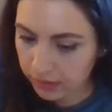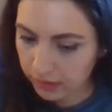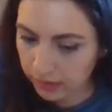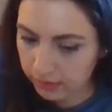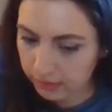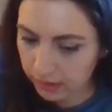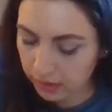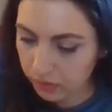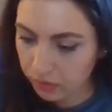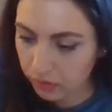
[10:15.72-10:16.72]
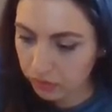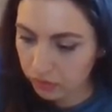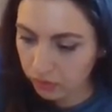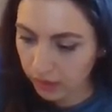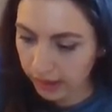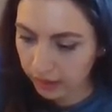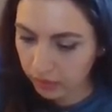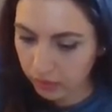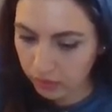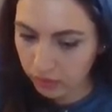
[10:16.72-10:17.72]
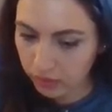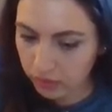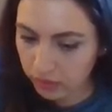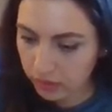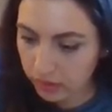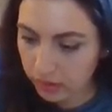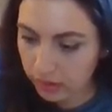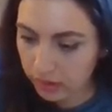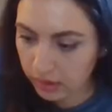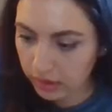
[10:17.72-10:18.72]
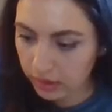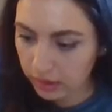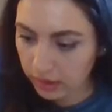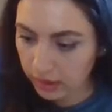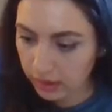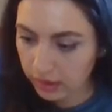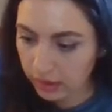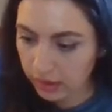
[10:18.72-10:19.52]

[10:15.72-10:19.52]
is equal to angle EFD,